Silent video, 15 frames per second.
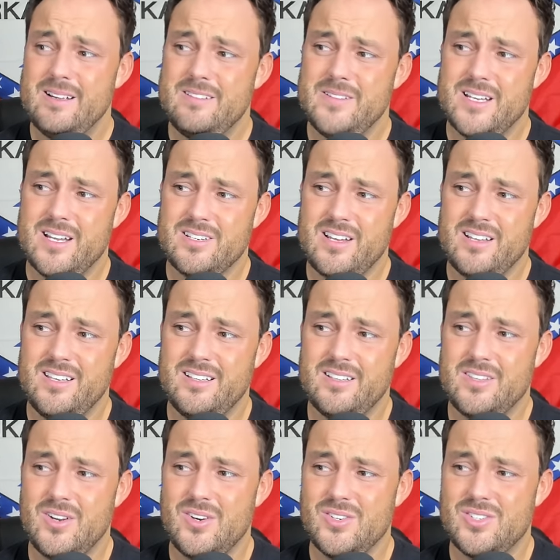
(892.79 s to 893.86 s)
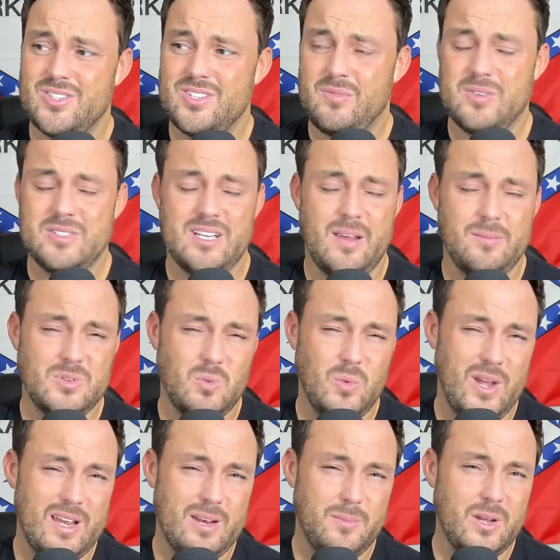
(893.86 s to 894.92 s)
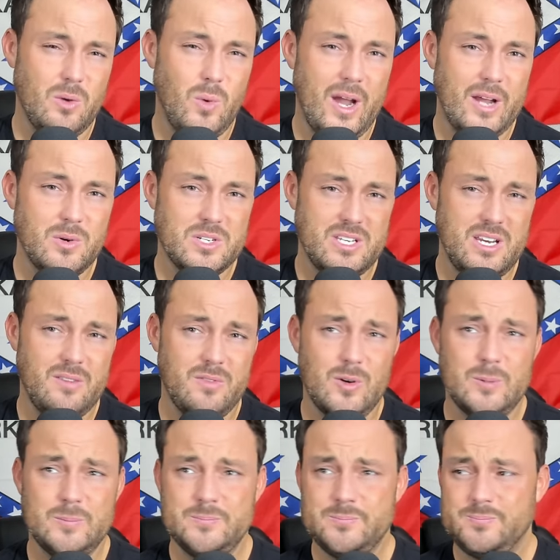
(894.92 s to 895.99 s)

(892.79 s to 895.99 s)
because I think that there's different types of way to be a wide receiver.